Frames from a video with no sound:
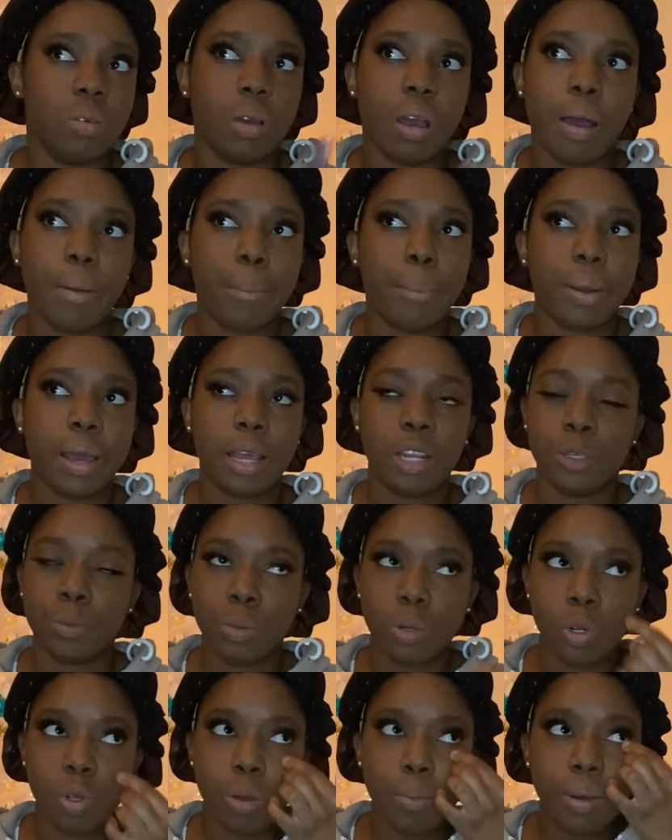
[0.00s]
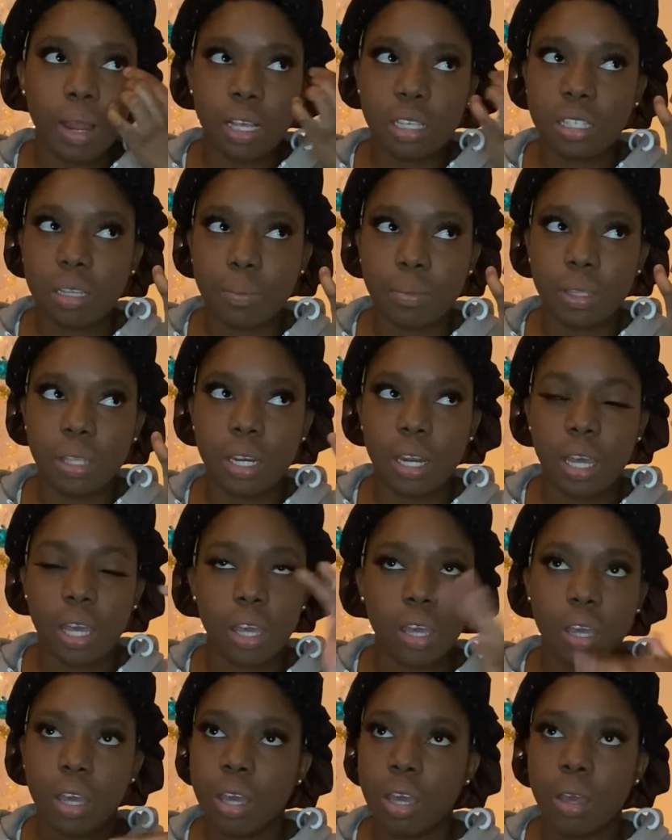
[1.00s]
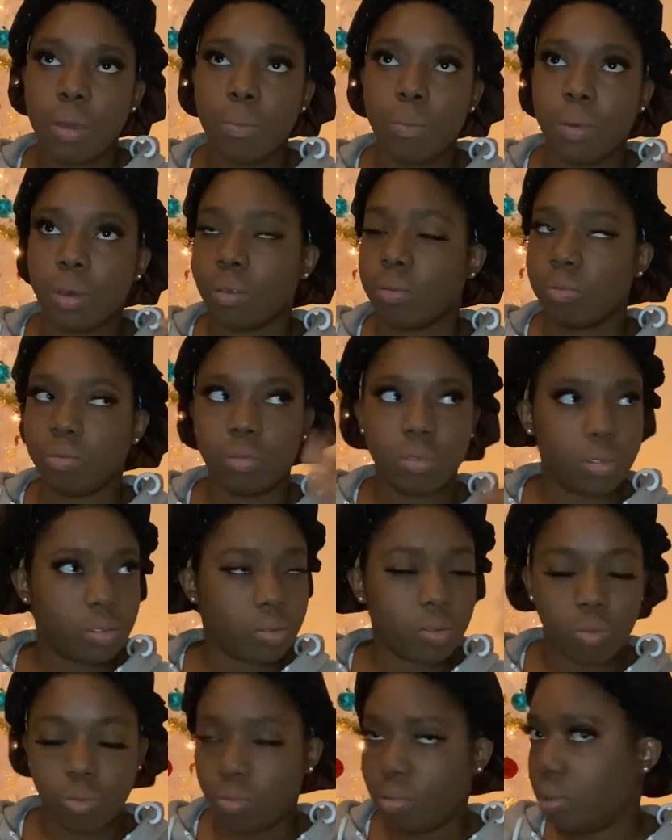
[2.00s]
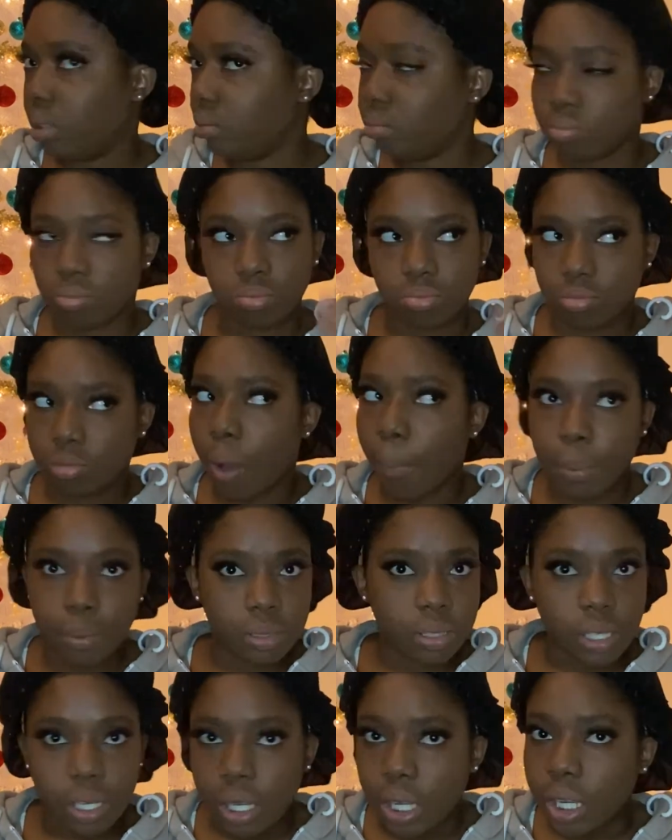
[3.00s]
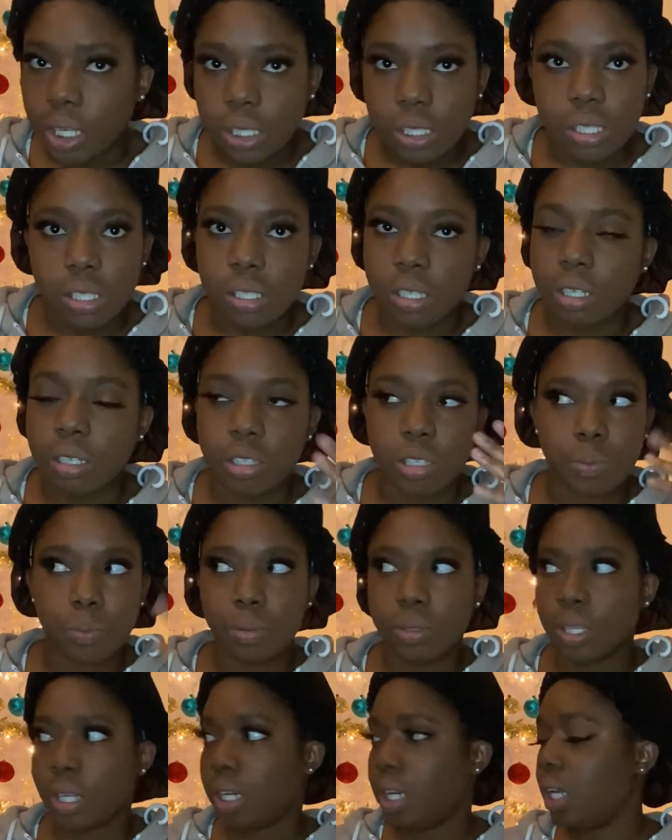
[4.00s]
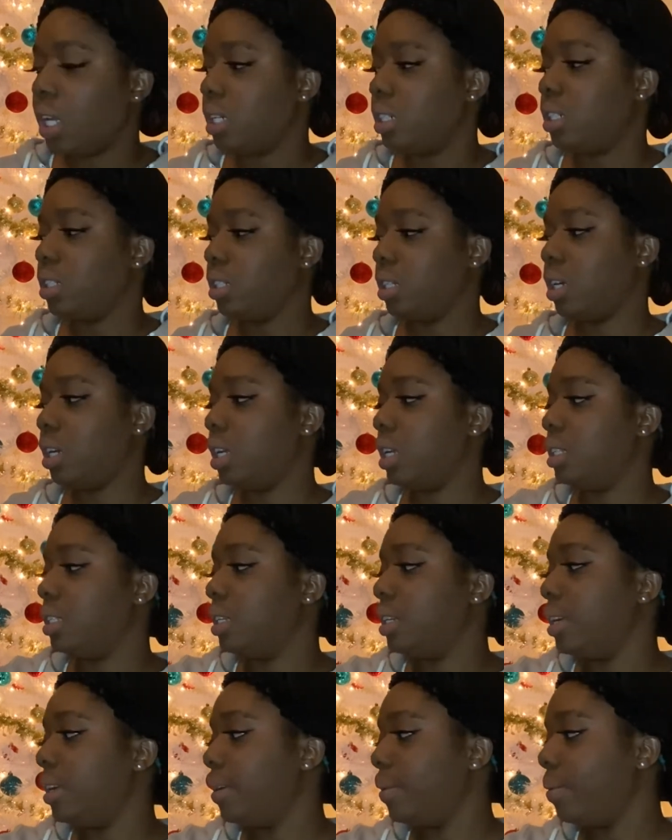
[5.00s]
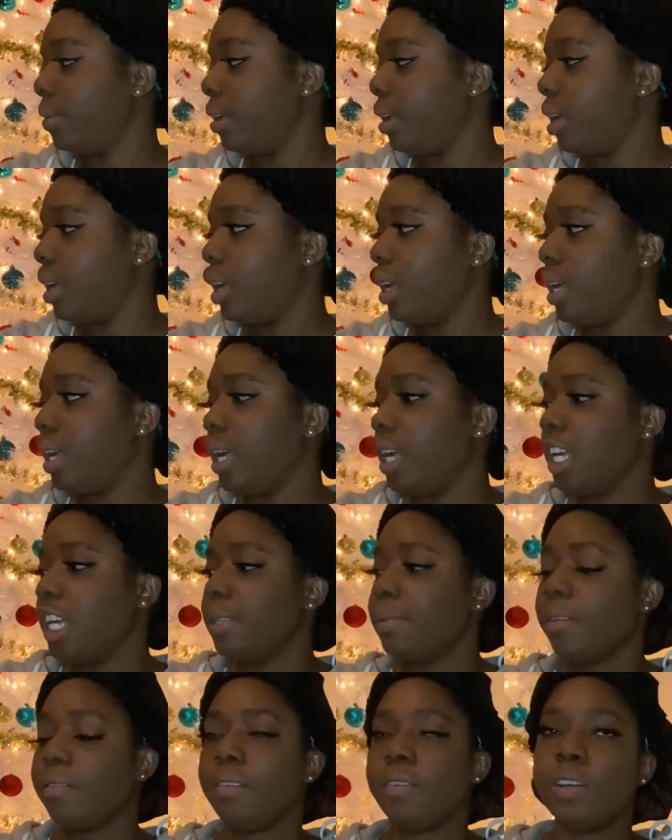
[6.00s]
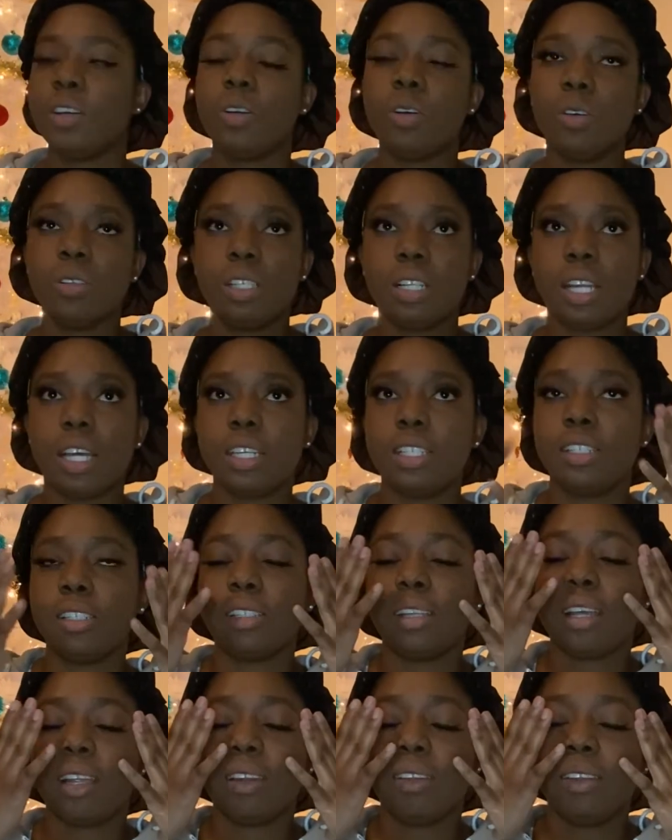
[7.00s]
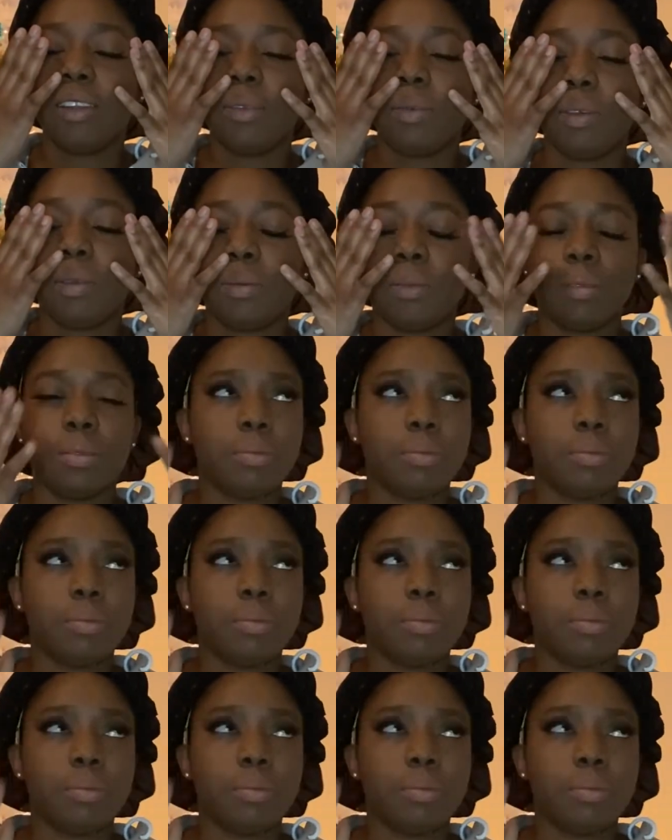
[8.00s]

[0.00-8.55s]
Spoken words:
Apply this. Go look a black something today. Just one couple seconds and just put on the lashes and call it a day. It's my favorite go-to lashes. Like look at people.